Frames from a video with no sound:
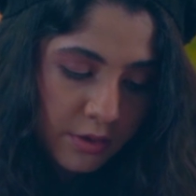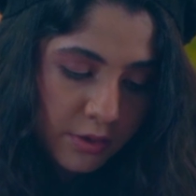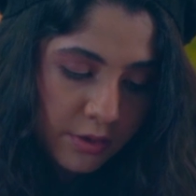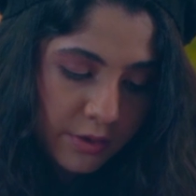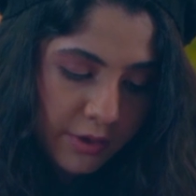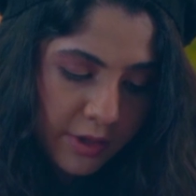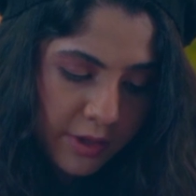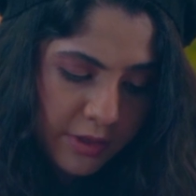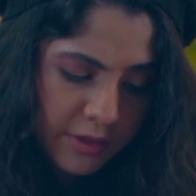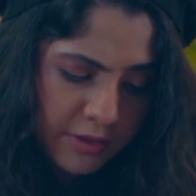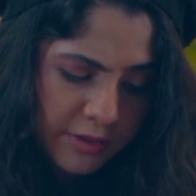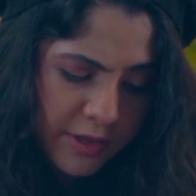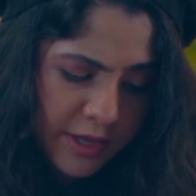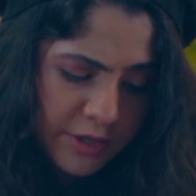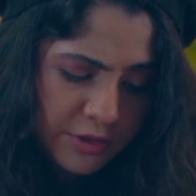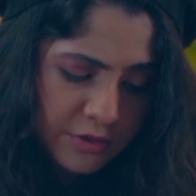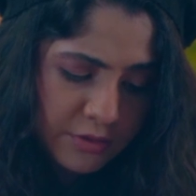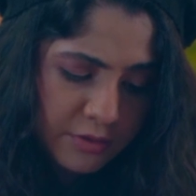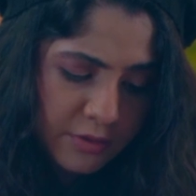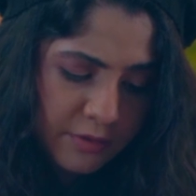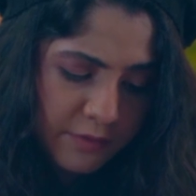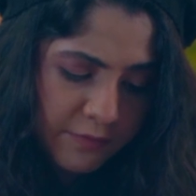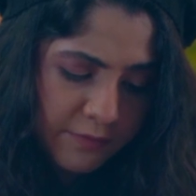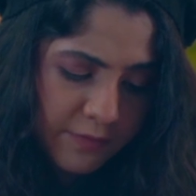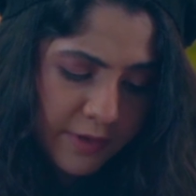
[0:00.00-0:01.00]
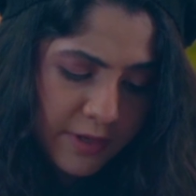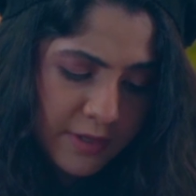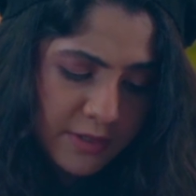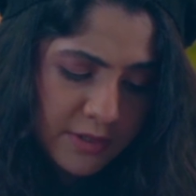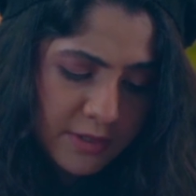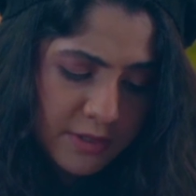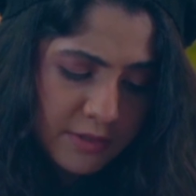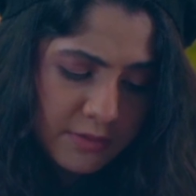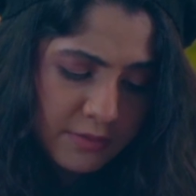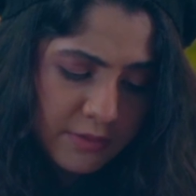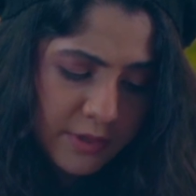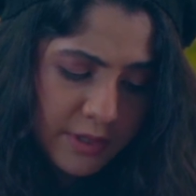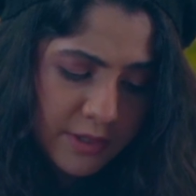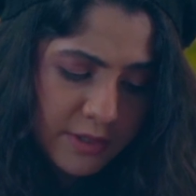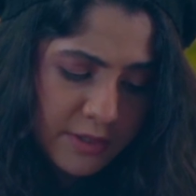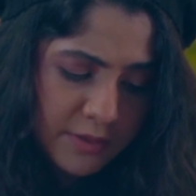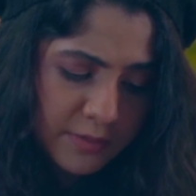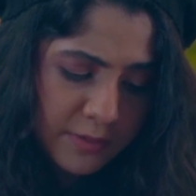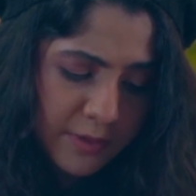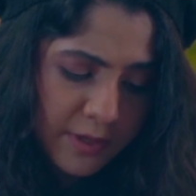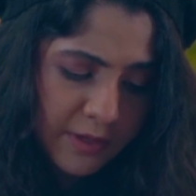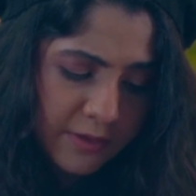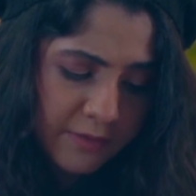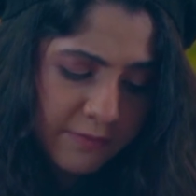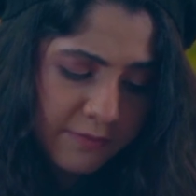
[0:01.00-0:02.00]
Okay, the Natural Faces Rice
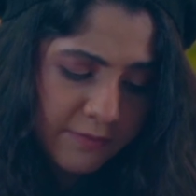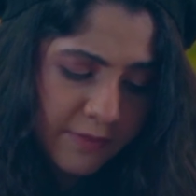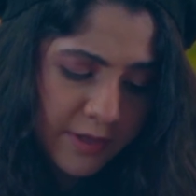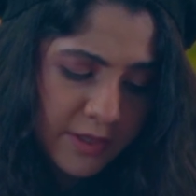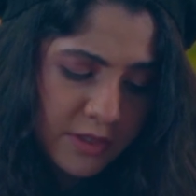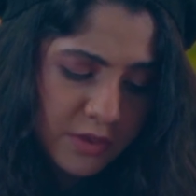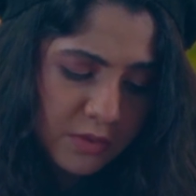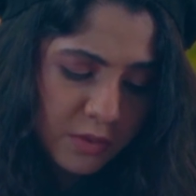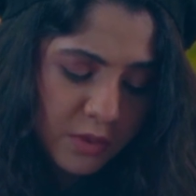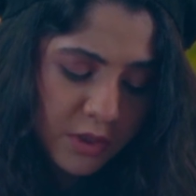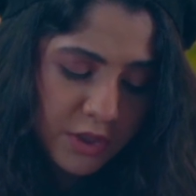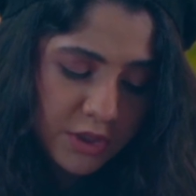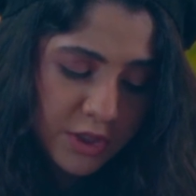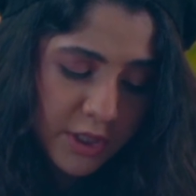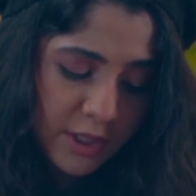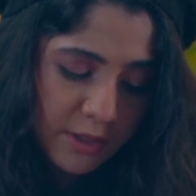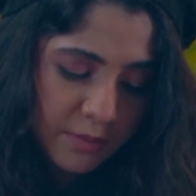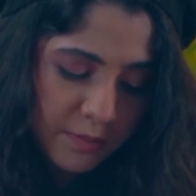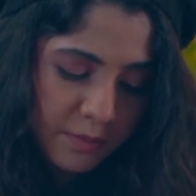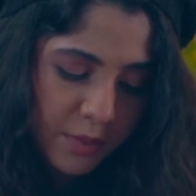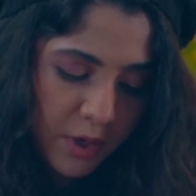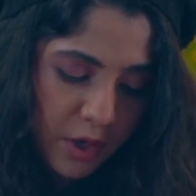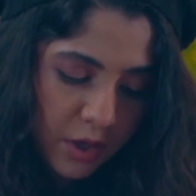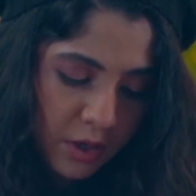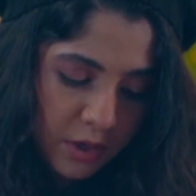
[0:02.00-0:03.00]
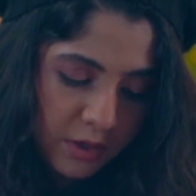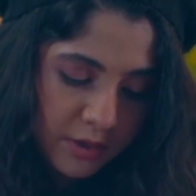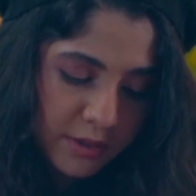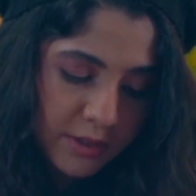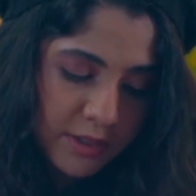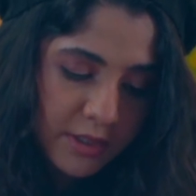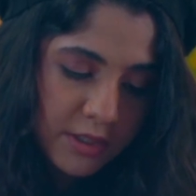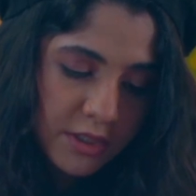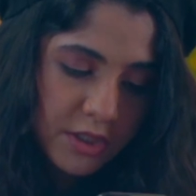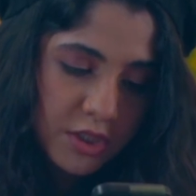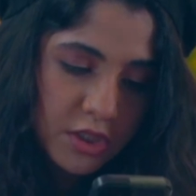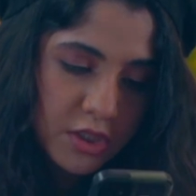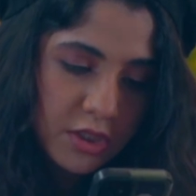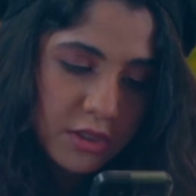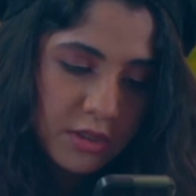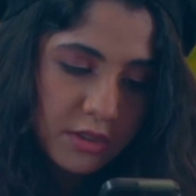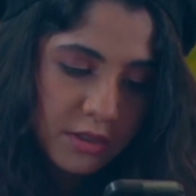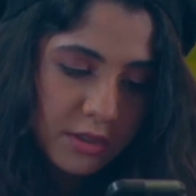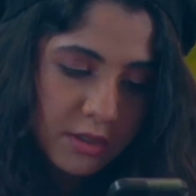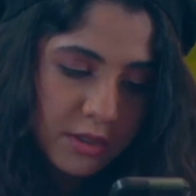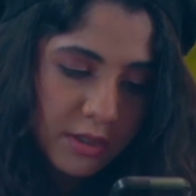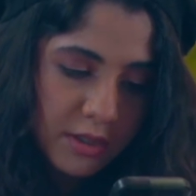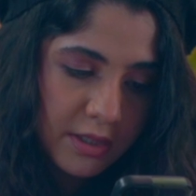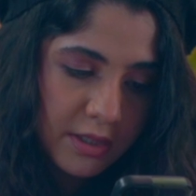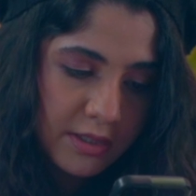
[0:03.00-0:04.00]
Bran Face Wash and Polish.
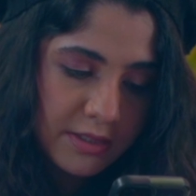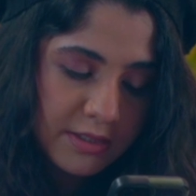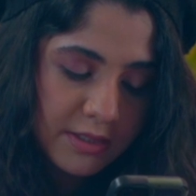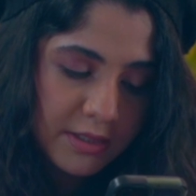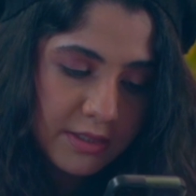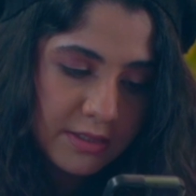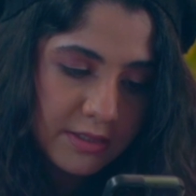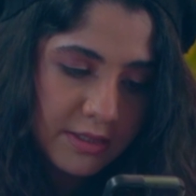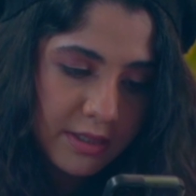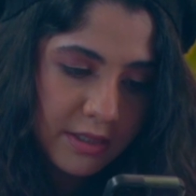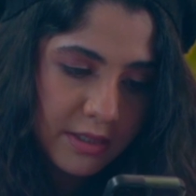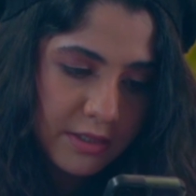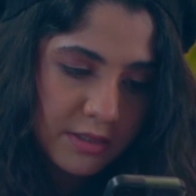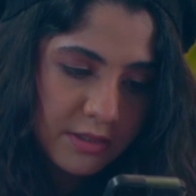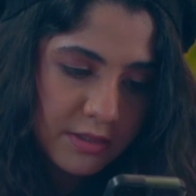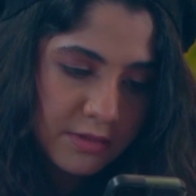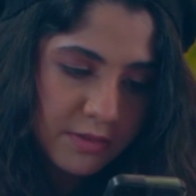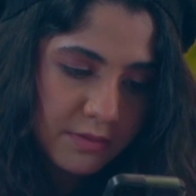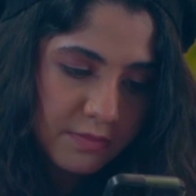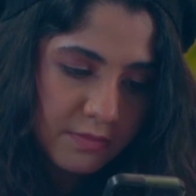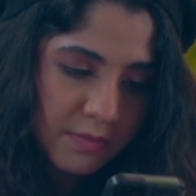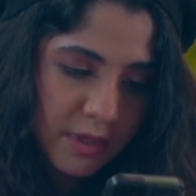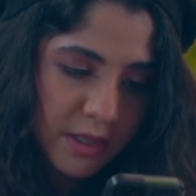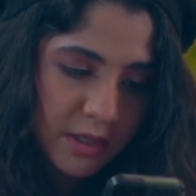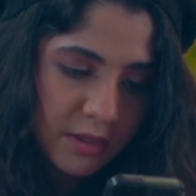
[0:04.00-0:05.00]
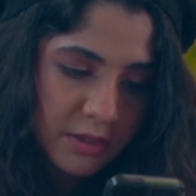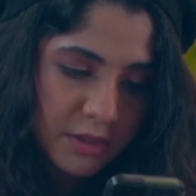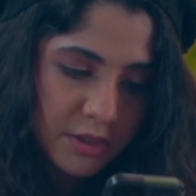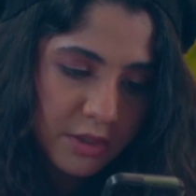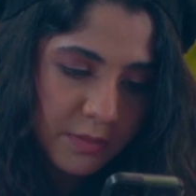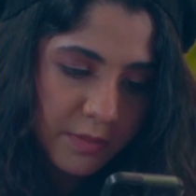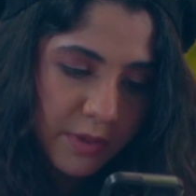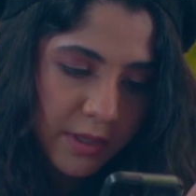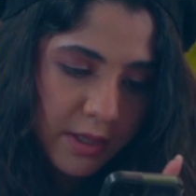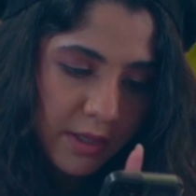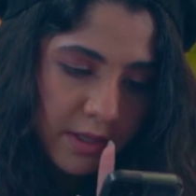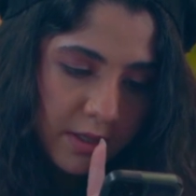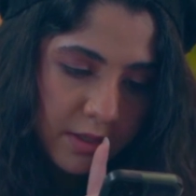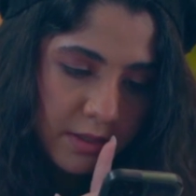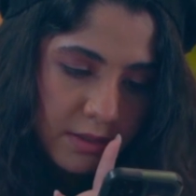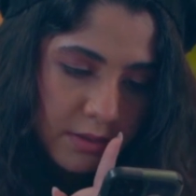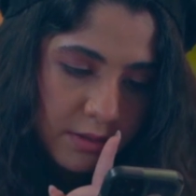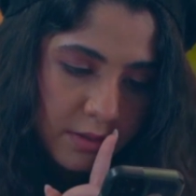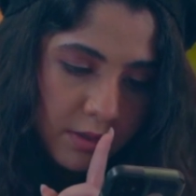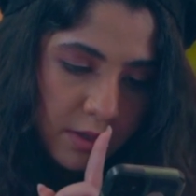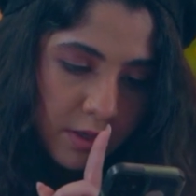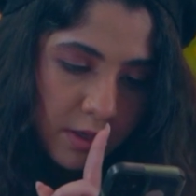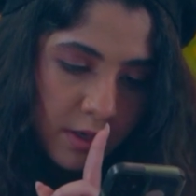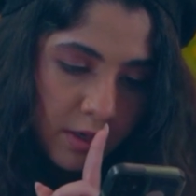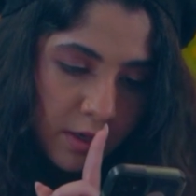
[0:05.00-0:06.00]
It says that it's made in
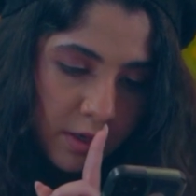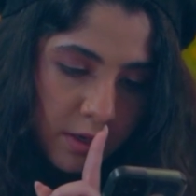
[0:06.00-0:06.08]
Japan.